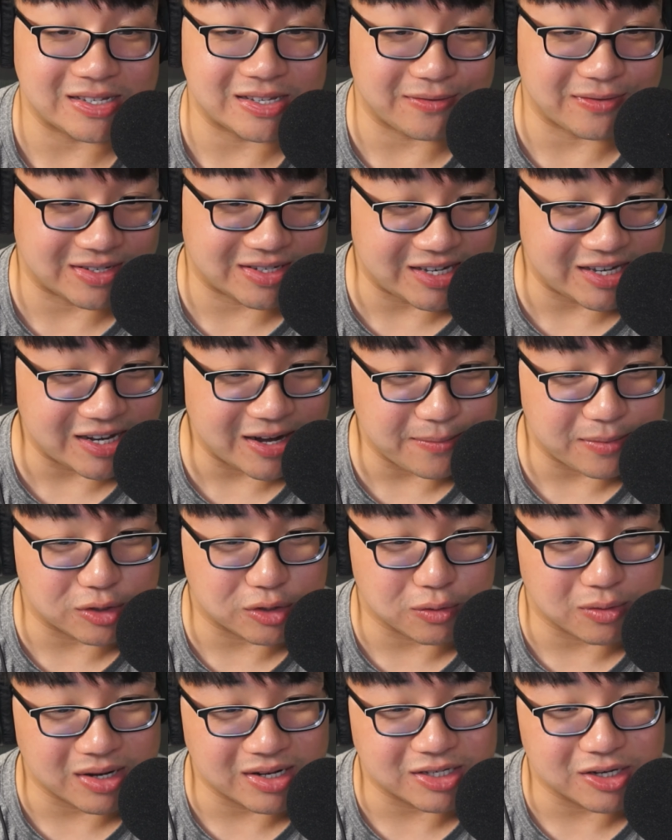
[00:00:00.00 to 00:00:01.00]
of a
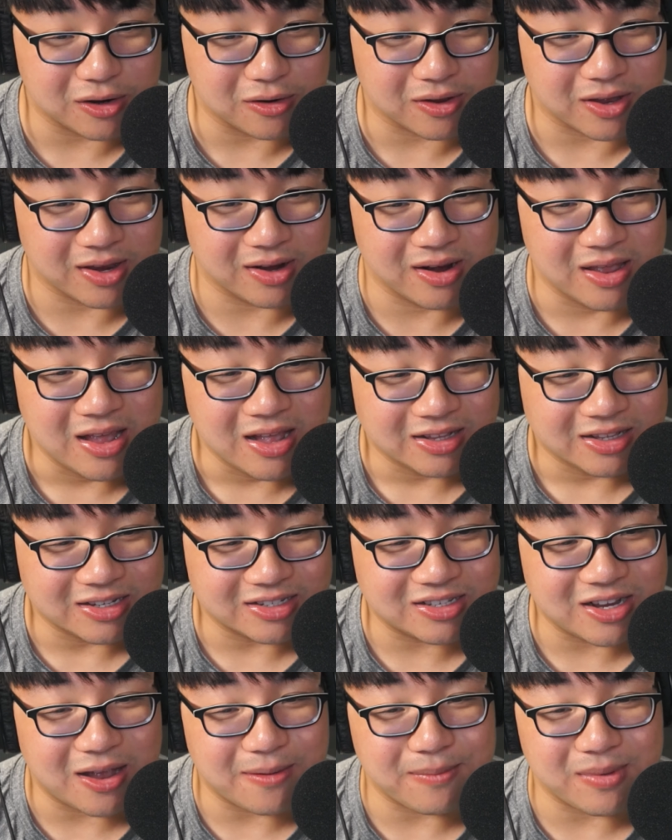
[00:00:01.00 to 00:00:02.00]
CW20 token
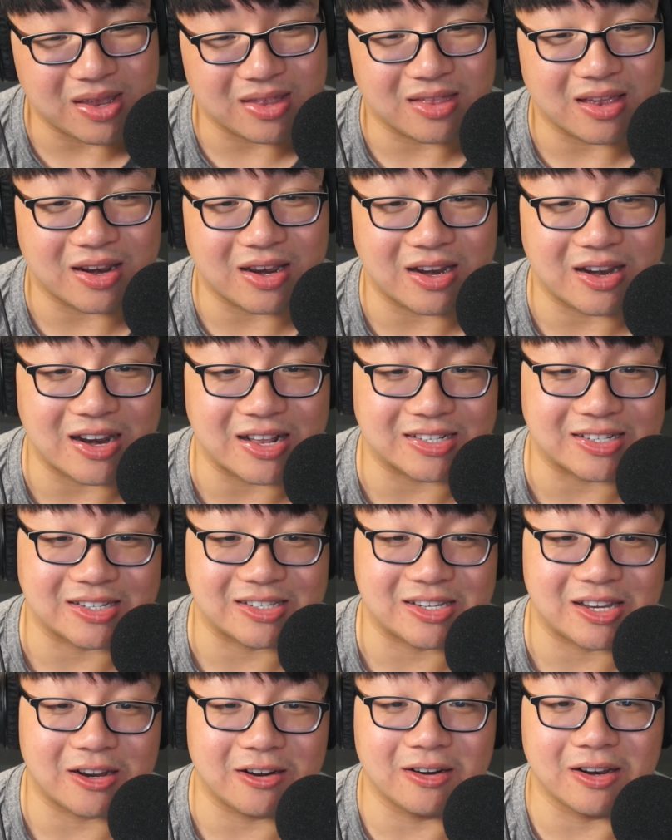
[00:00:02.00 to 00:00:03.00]
does not mean that it
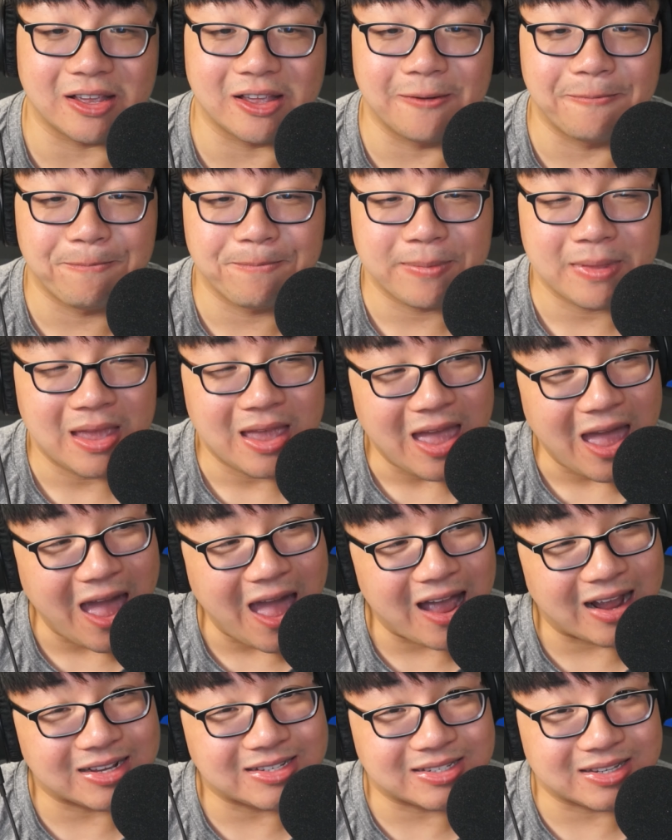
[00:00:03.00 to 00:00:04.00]
necessarily
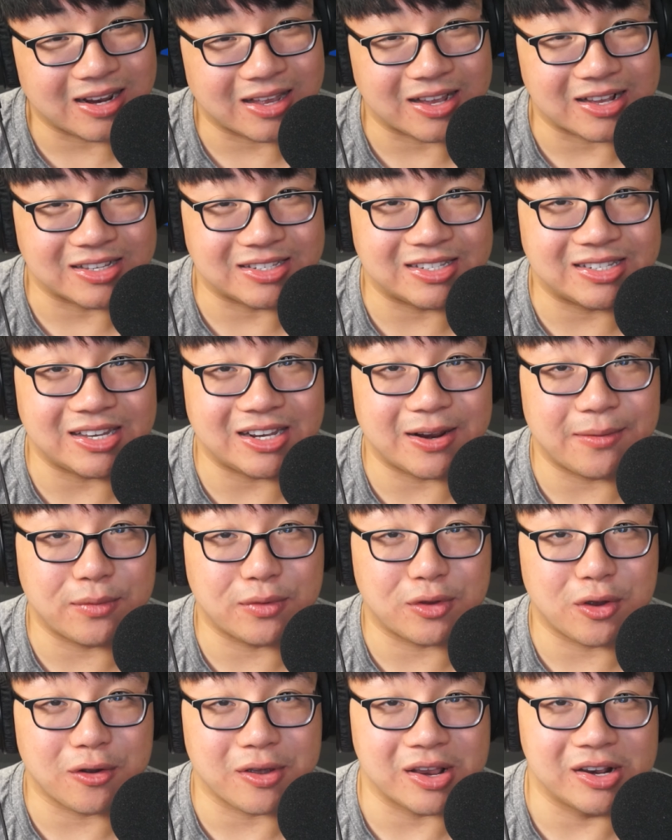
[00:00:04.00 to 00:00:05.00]
acts like its CW
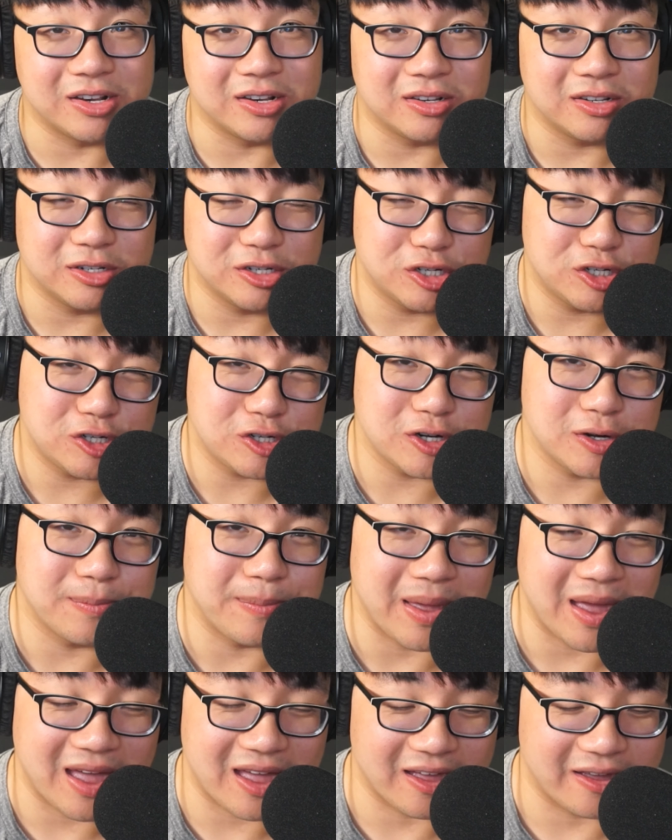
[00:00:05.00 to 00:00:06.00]
token should
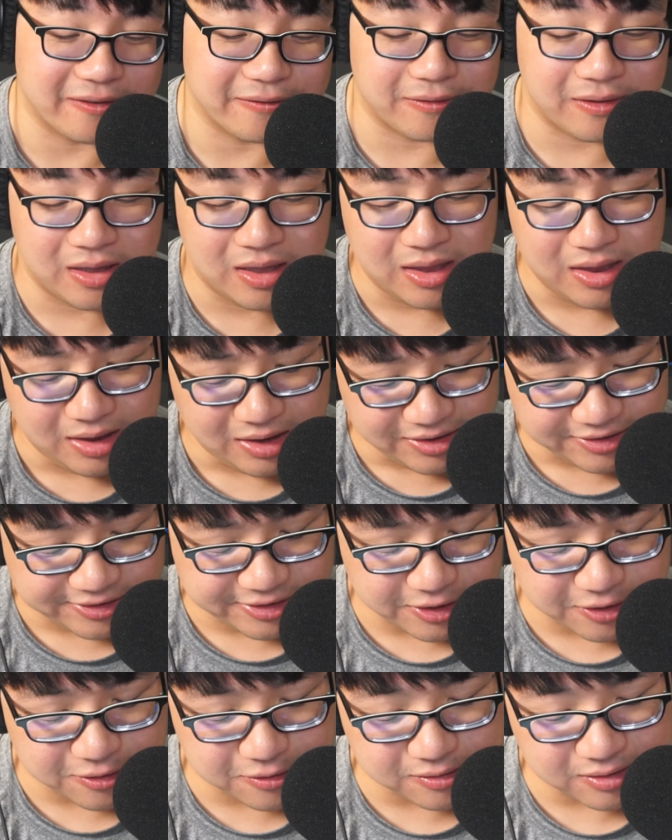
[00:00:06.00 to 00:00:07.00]
behave.
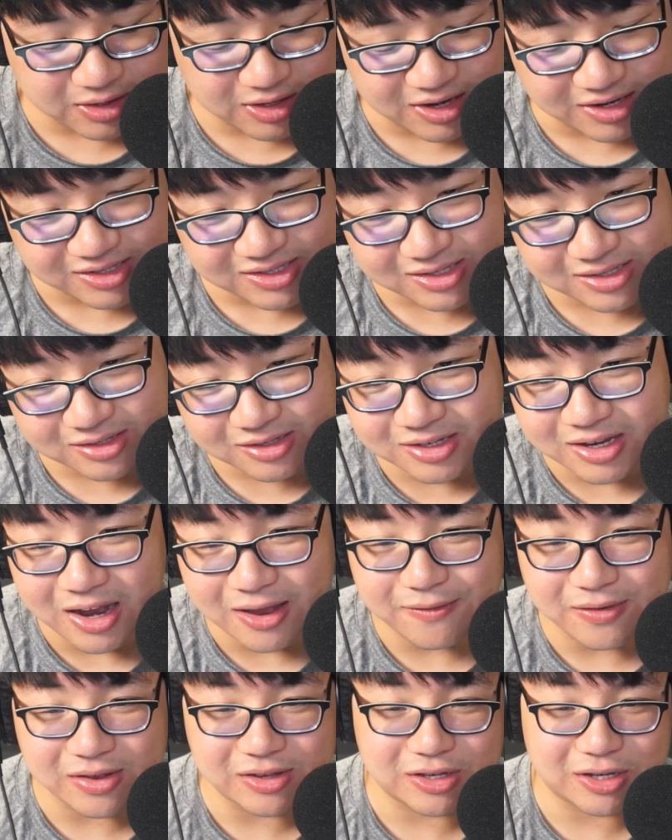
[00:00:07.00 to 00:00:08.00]
So let's
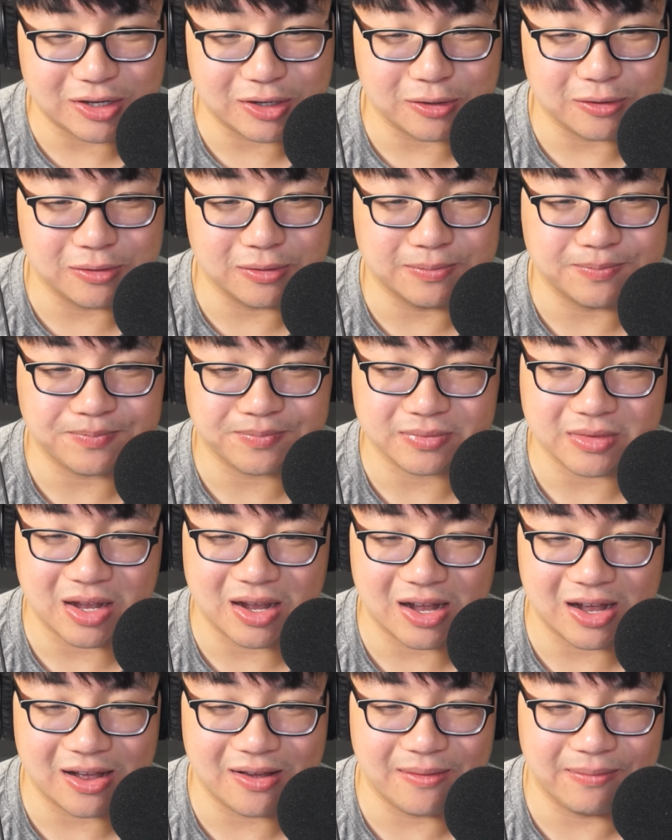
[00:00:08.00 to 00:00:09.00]
dive into
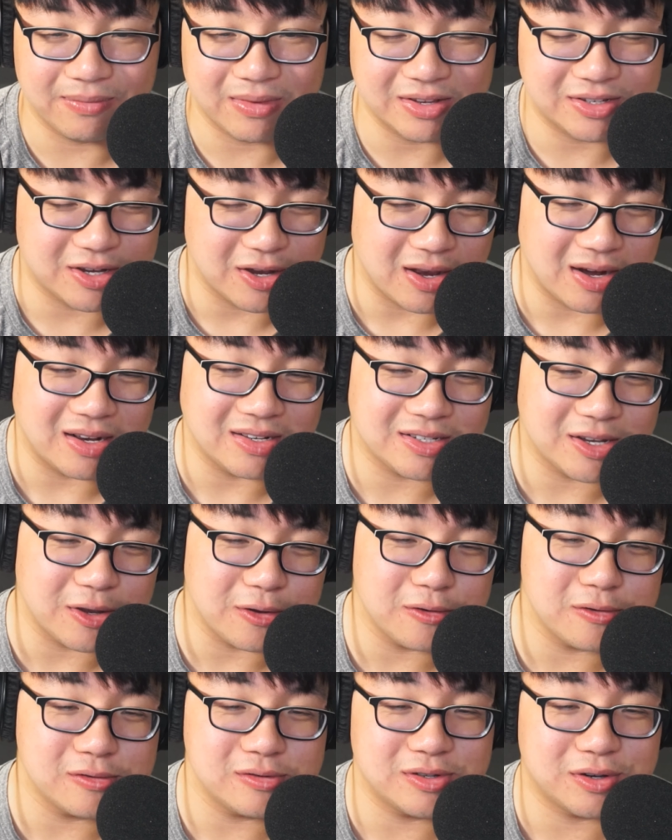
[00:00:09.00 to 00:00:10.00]
let's
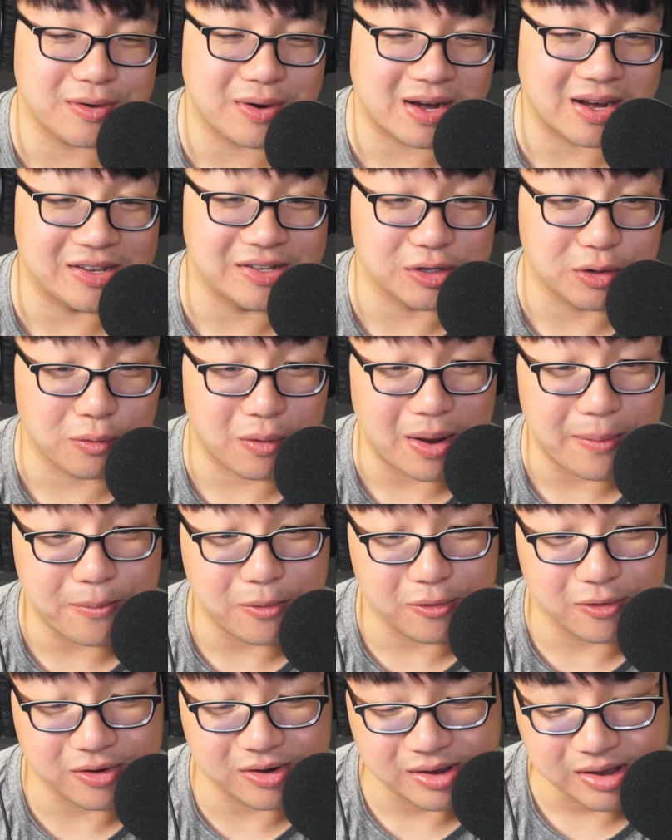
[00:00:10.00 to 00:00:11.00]
go directly into the
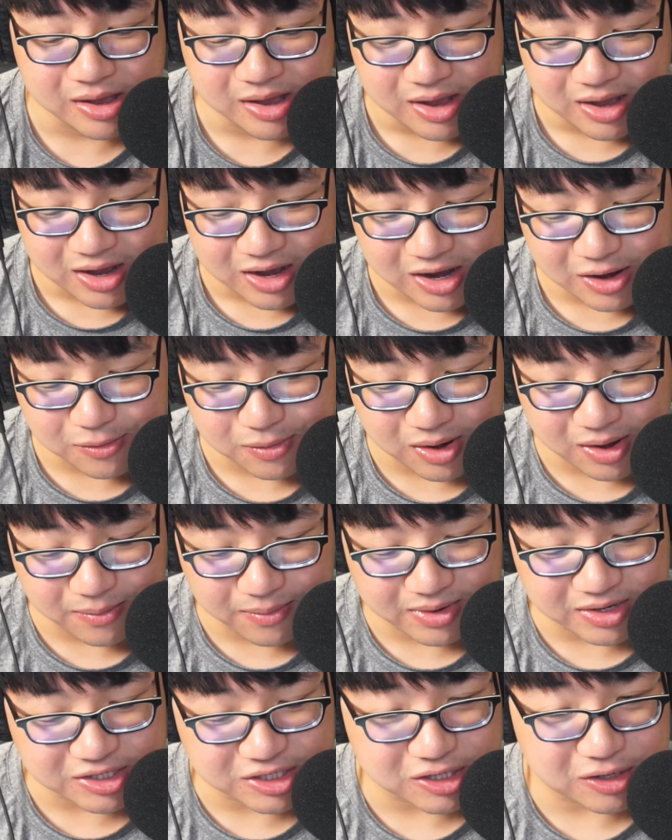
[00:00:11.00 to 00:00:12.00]
whiteboard where I'm
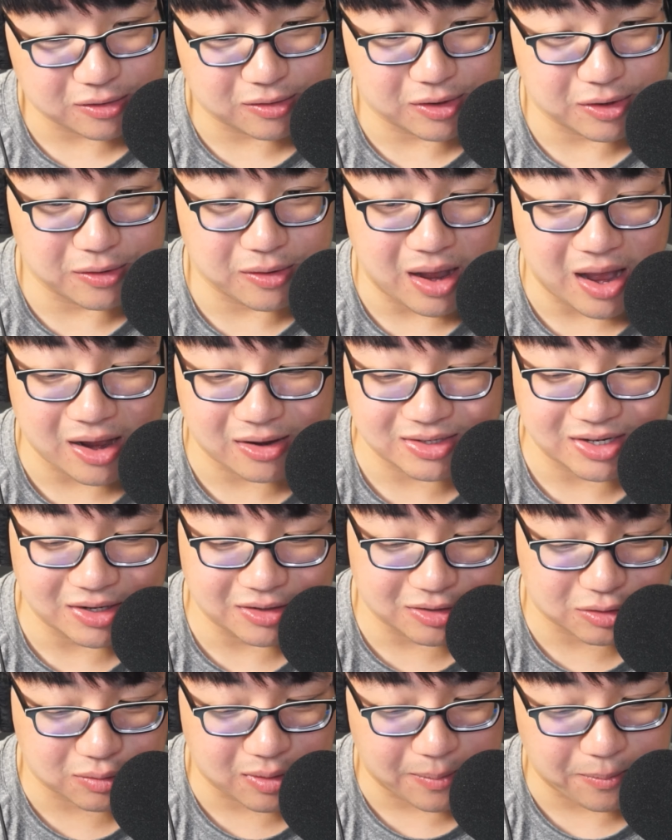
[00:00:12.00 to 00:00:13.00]
going to show you how
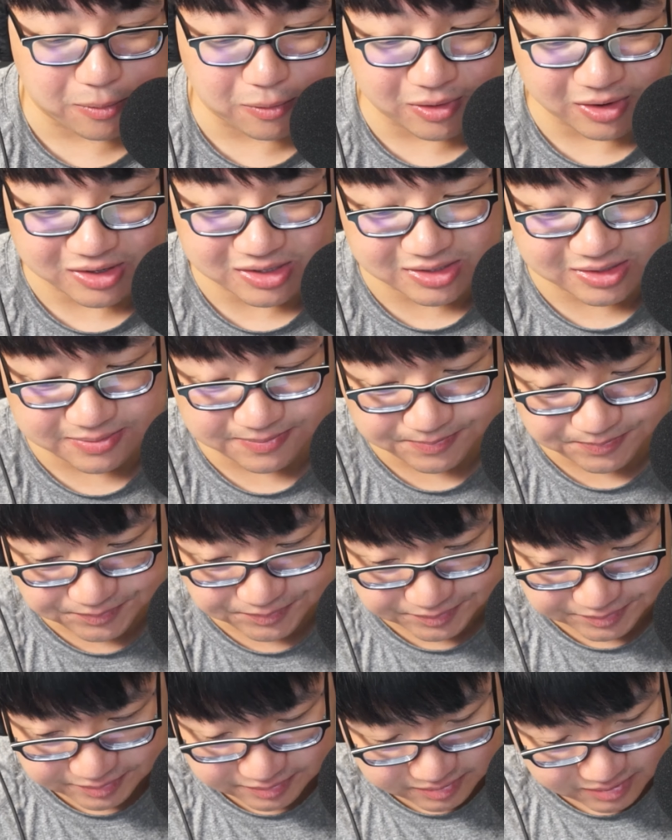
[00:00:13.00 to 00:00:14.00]
Terraswap works
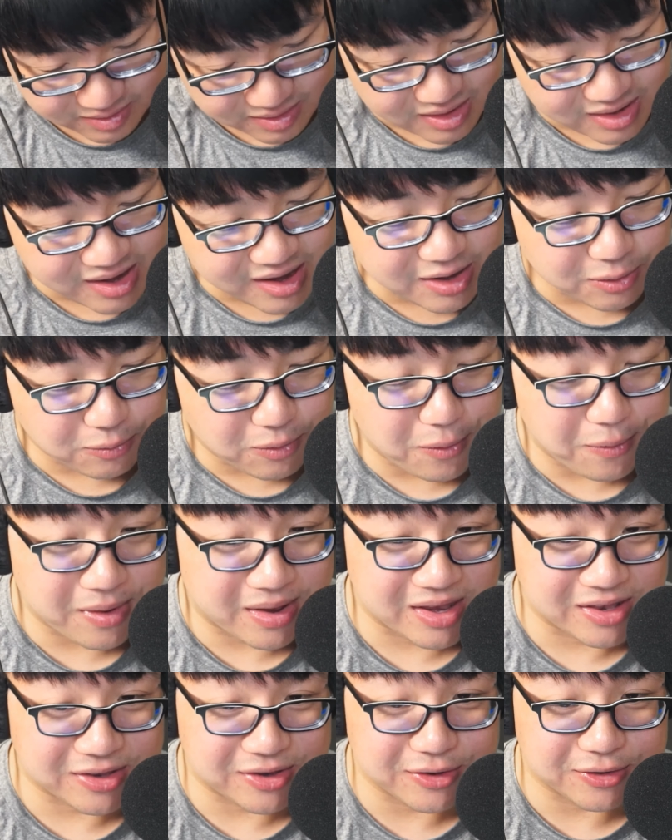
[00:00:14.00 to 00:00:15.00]
and what we
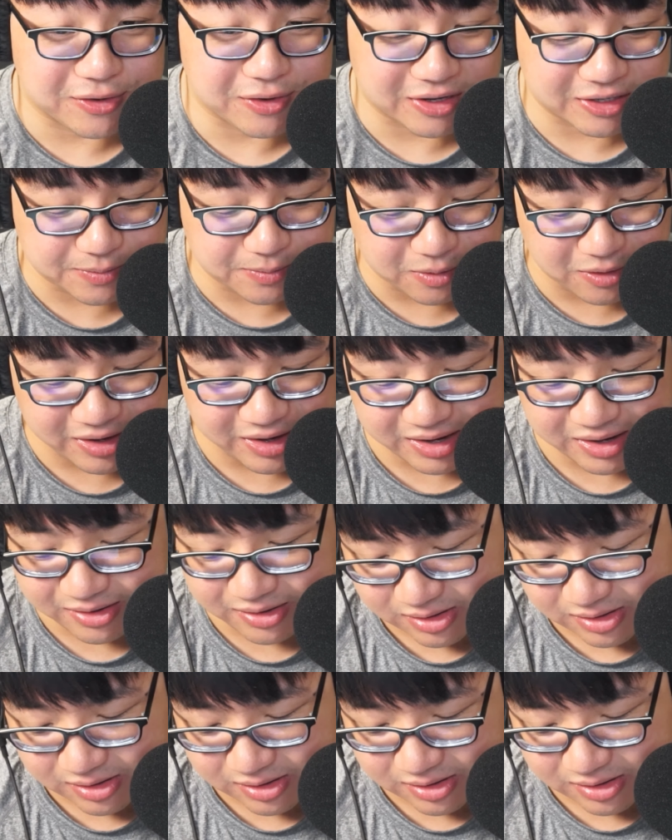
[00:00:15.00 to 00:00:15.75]
can do to exploit it.